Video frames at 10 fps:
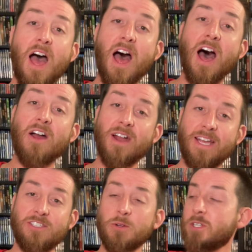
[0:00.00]
All
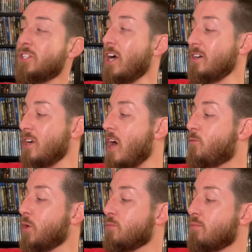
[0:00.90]
right, so we're starting off
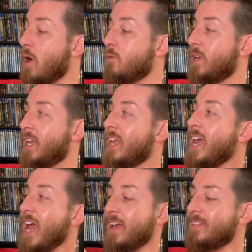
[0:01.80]
with Ronin
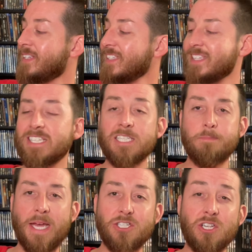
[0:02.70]
and this is the
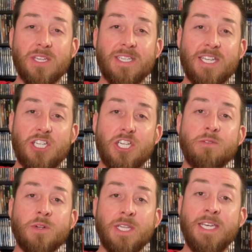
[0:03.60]
special edition
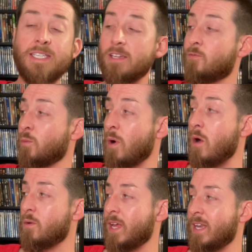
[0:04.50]
release of
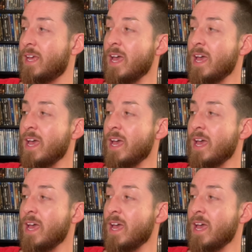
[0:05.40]
Ronin